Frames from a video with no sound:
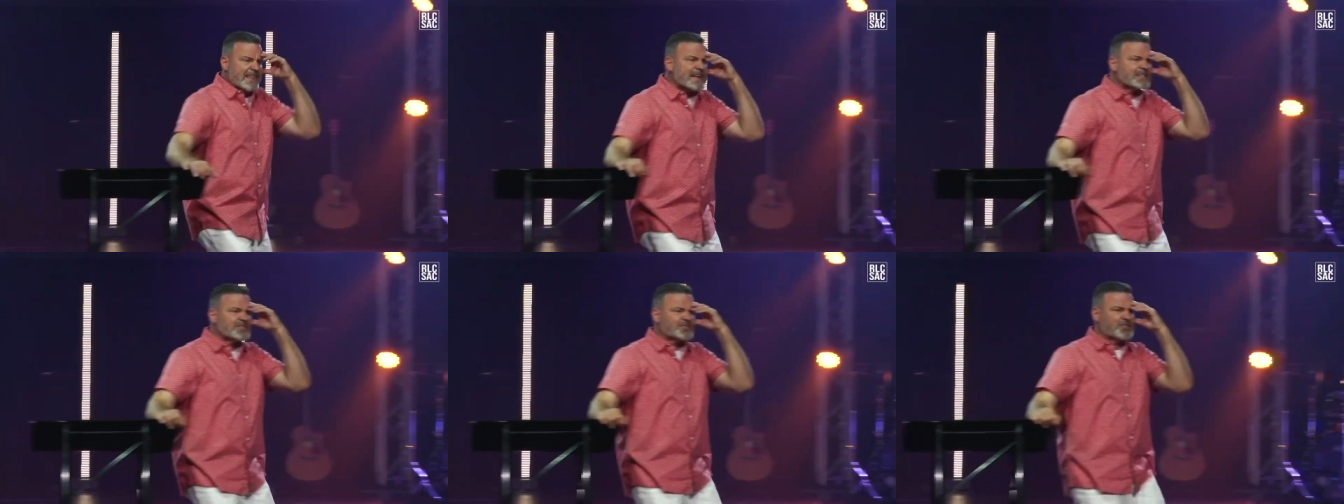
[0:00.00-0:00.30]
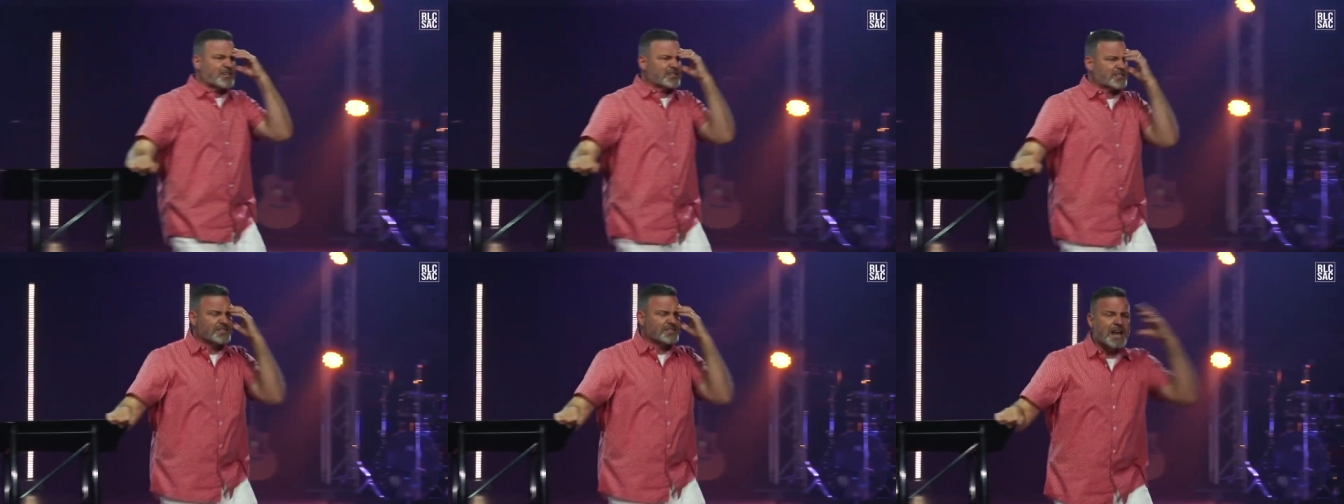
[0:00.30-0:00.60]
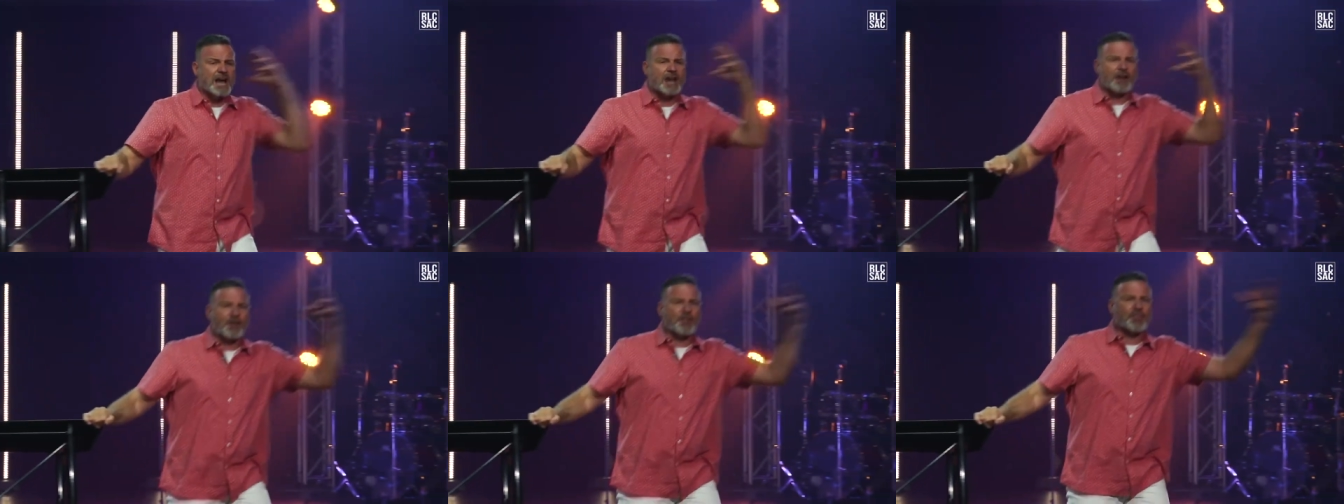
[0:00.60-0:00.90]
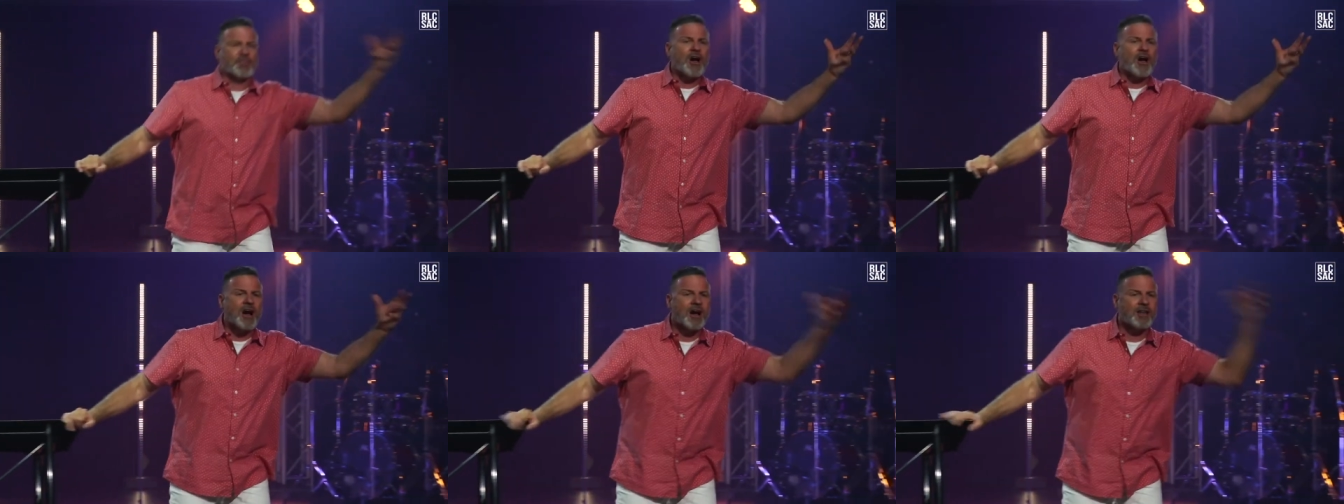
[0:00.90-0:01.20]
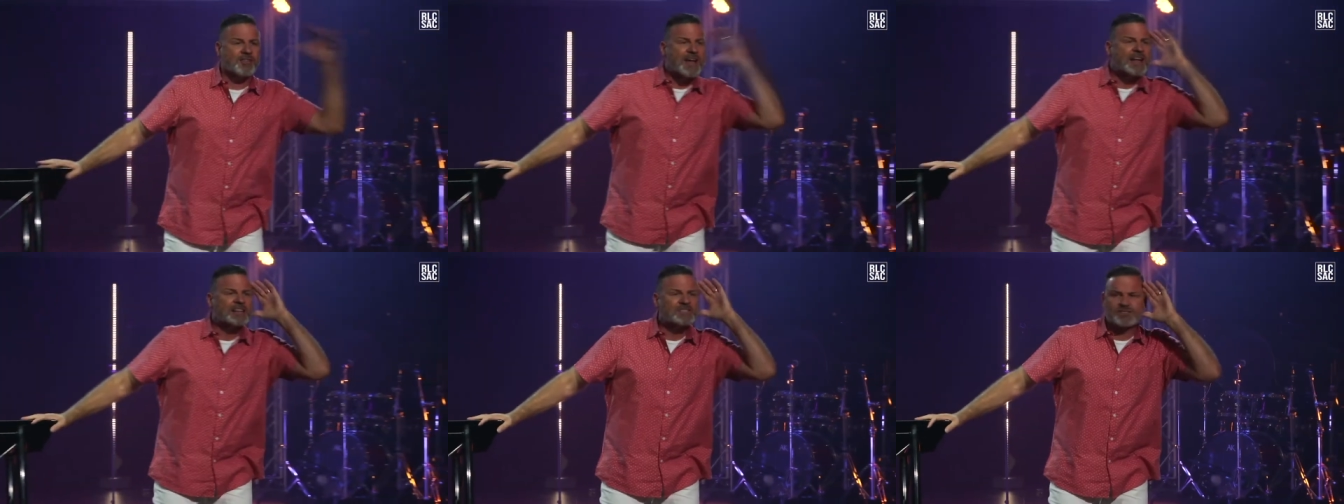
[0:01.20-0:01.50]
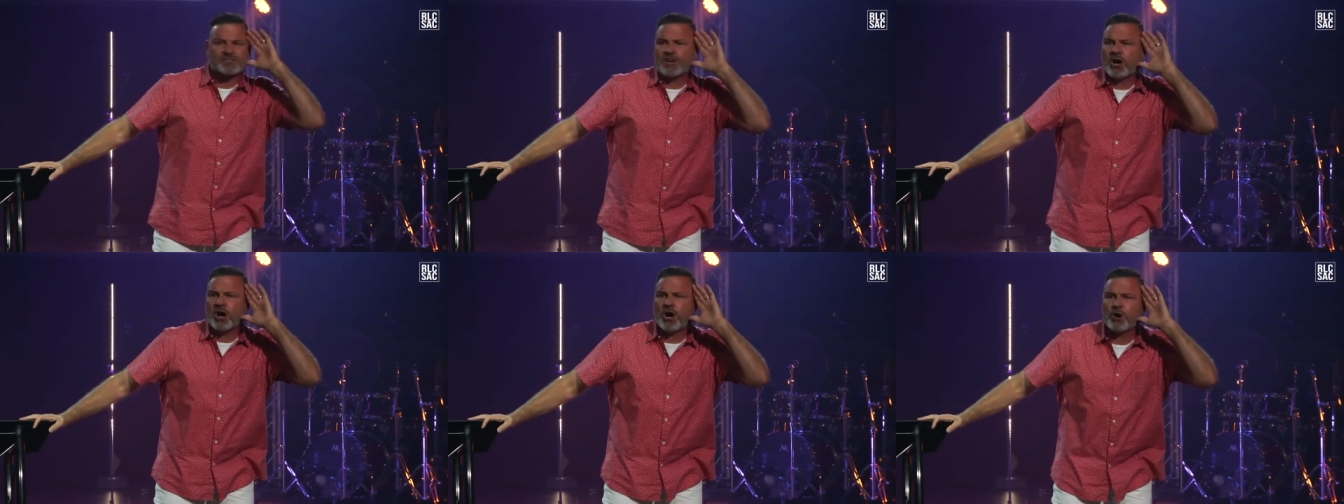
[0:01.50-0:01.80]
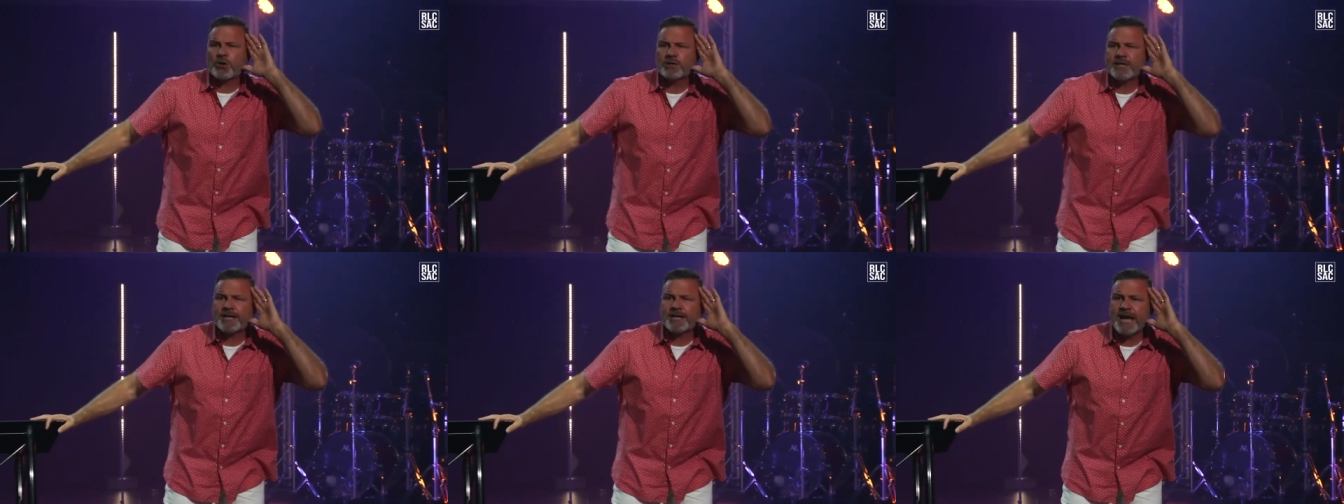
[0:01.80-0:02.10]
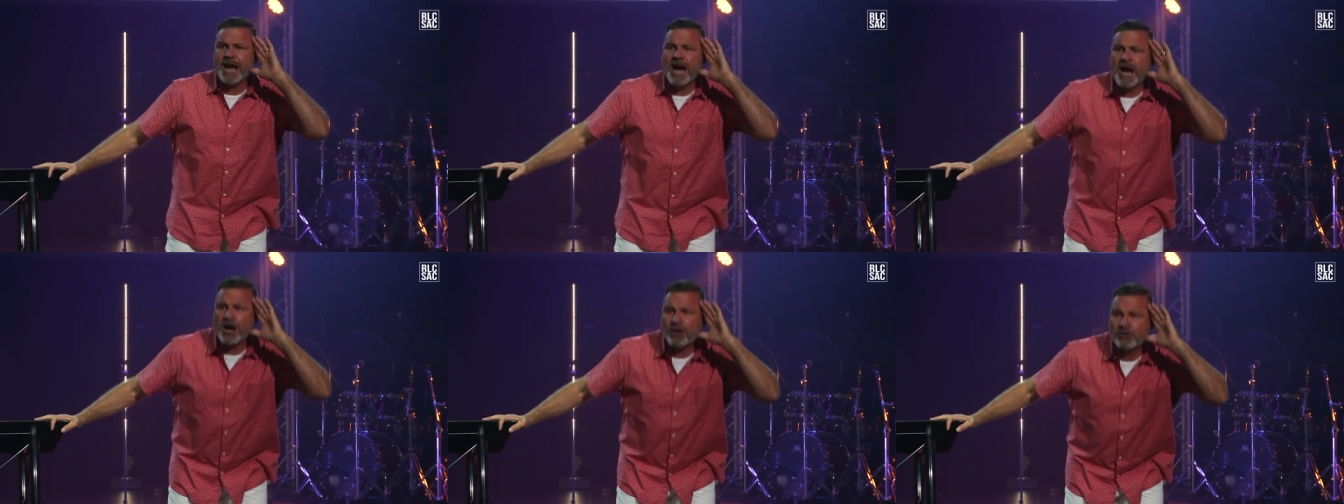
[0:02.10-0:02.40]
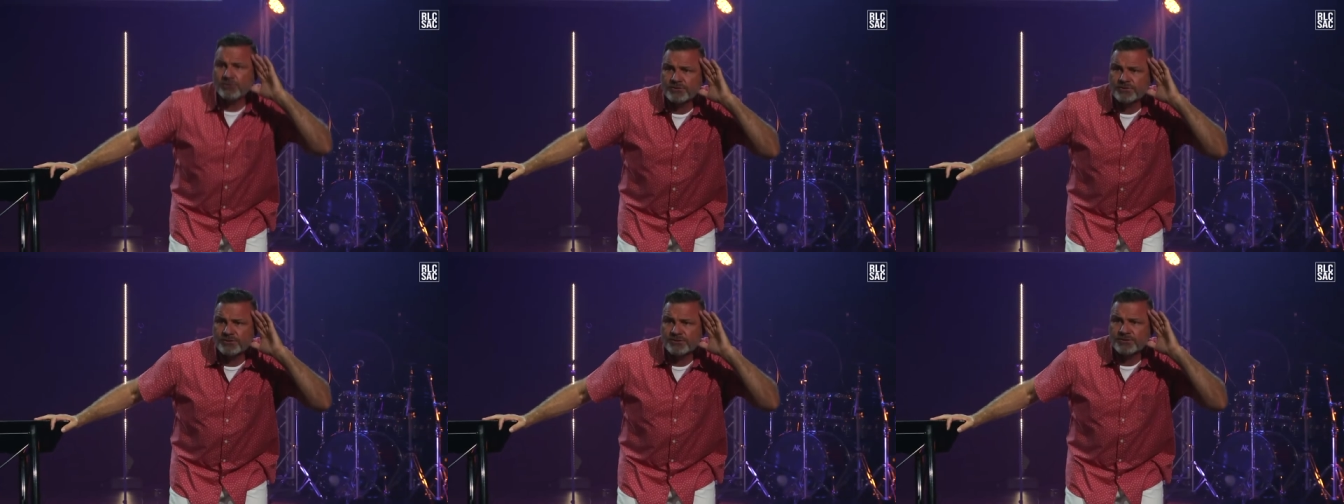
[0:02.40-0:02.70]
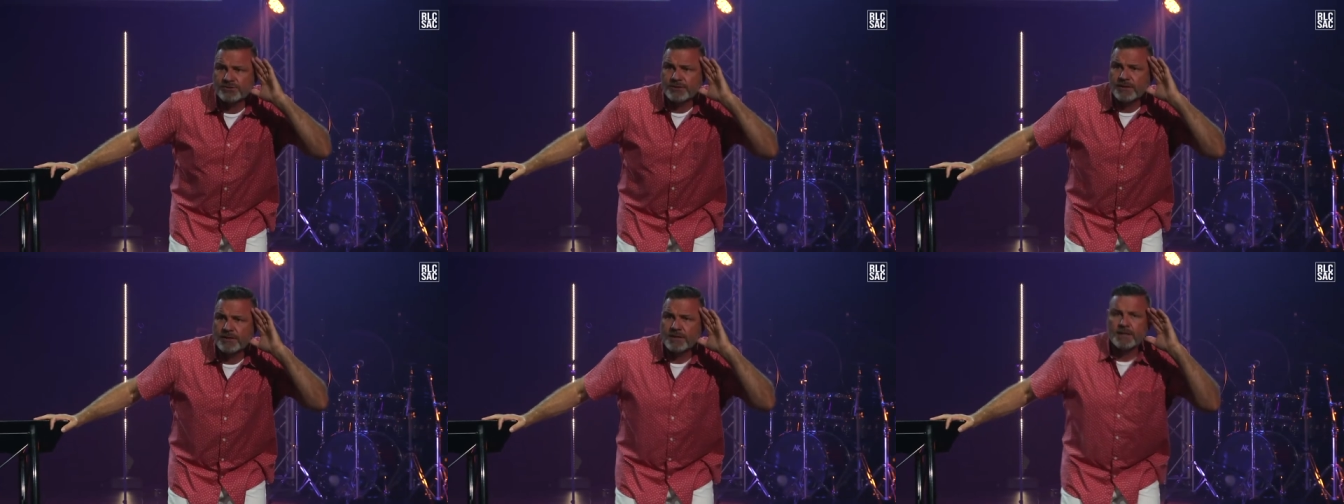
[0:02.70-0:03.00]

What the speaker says: that's just not a thought. That's the Holy Ghost.